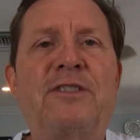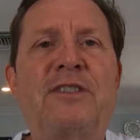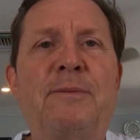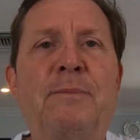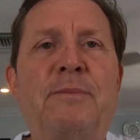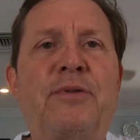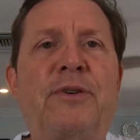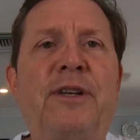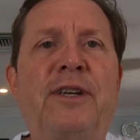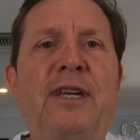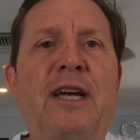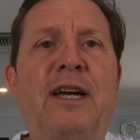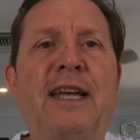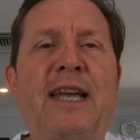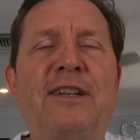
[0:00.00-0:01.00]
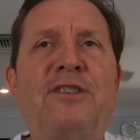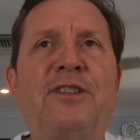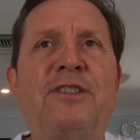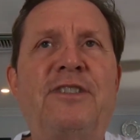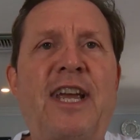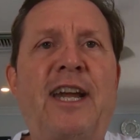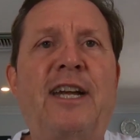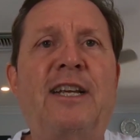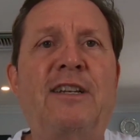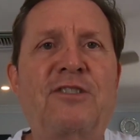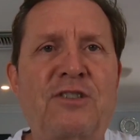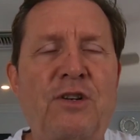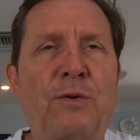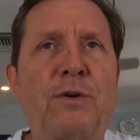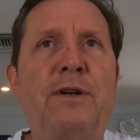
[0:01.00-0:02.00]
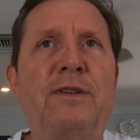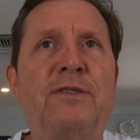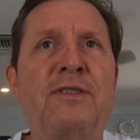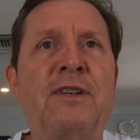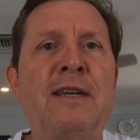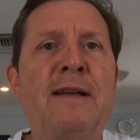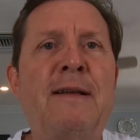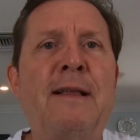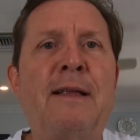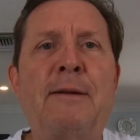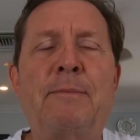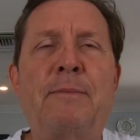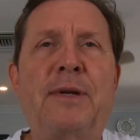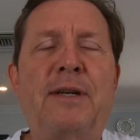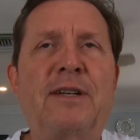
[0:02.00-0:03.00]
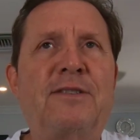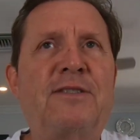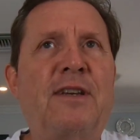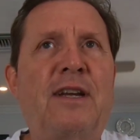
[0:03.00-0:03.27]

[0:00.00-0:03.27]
some pretty entertaining stories, because